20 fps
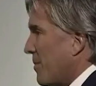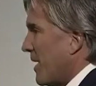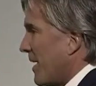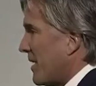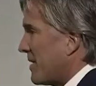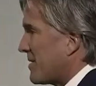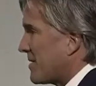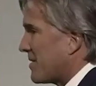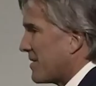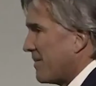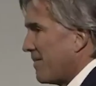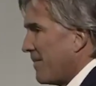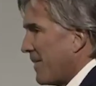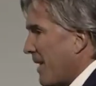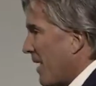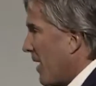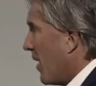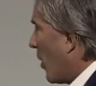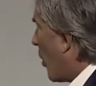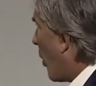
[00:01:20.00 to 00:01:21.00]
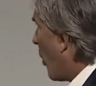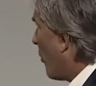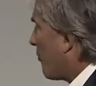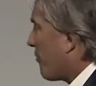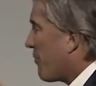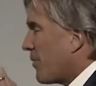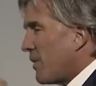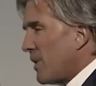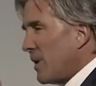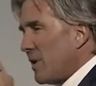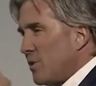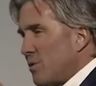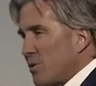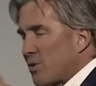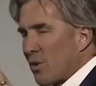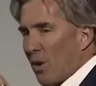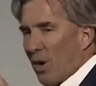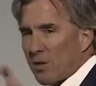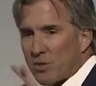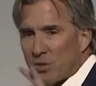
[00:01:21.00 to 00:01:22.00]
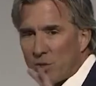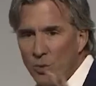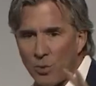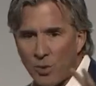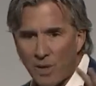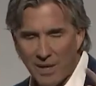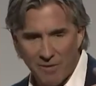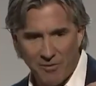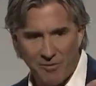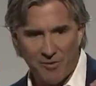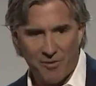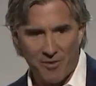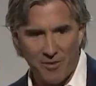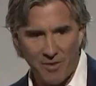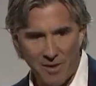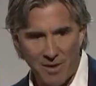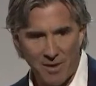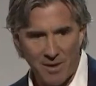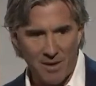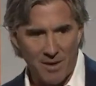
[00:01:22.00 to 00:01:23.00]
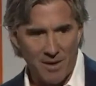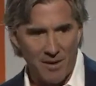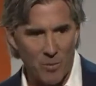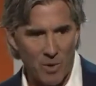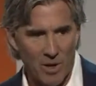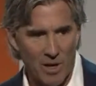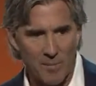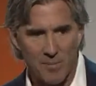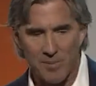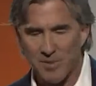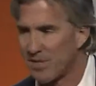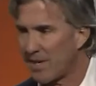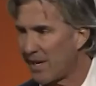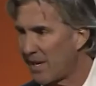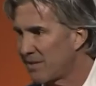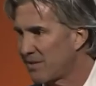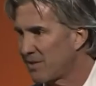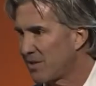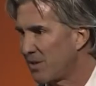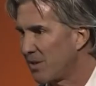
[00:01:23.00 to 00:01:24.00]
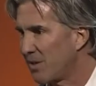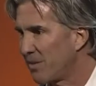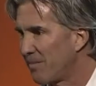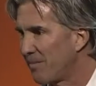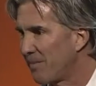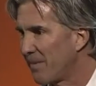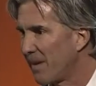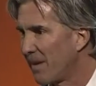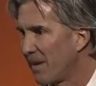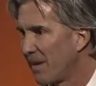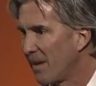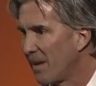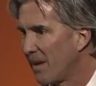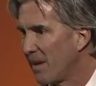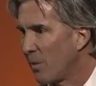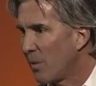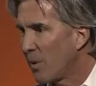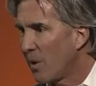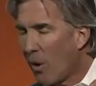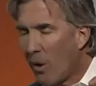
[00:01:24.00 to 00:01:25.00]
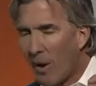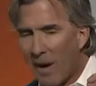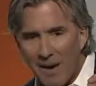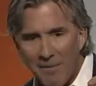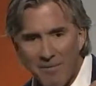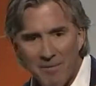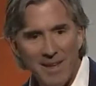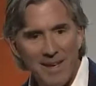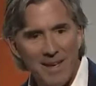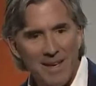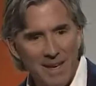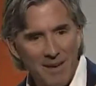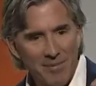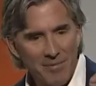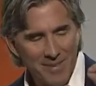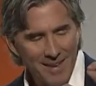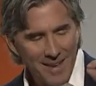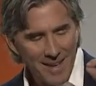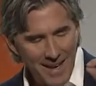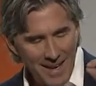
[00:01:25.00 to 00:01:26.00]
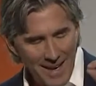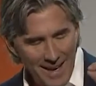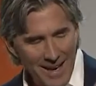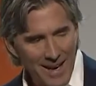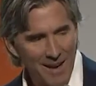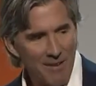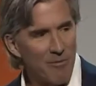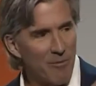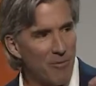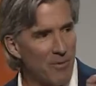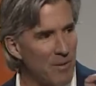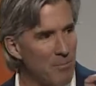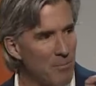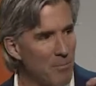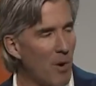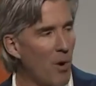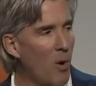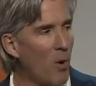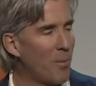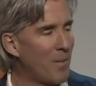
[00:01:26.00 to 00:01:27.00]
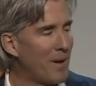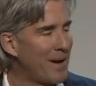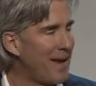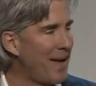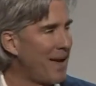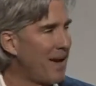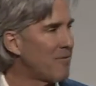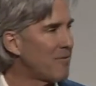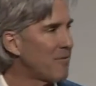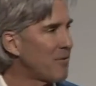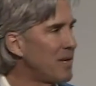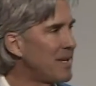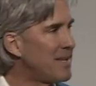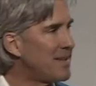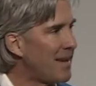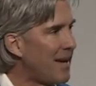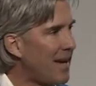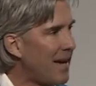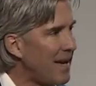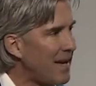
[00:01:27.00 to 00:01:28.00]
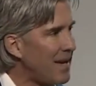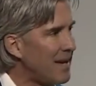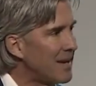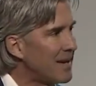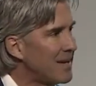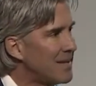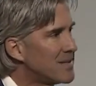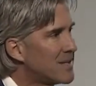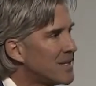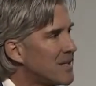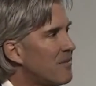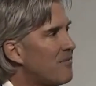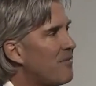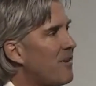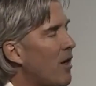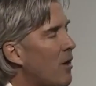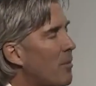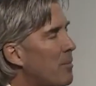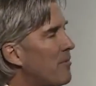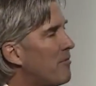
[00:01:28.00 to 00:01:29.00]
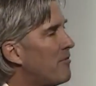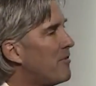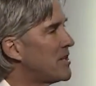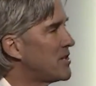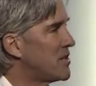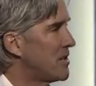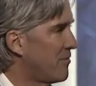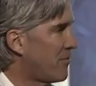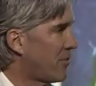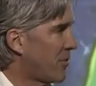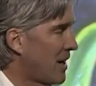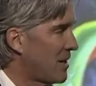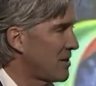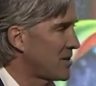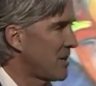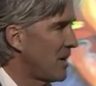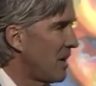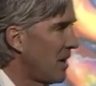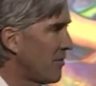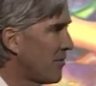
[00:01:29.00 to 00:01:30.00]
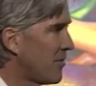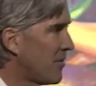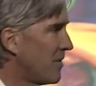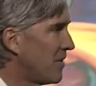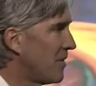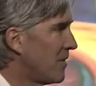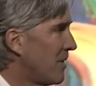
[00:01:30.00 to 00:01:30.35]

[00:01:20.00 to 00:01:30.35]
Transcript: minutes, hopefully you saw two gifts in, in what I presented to you. We all have the gift every moment, every day, to develop a vision for ourselves.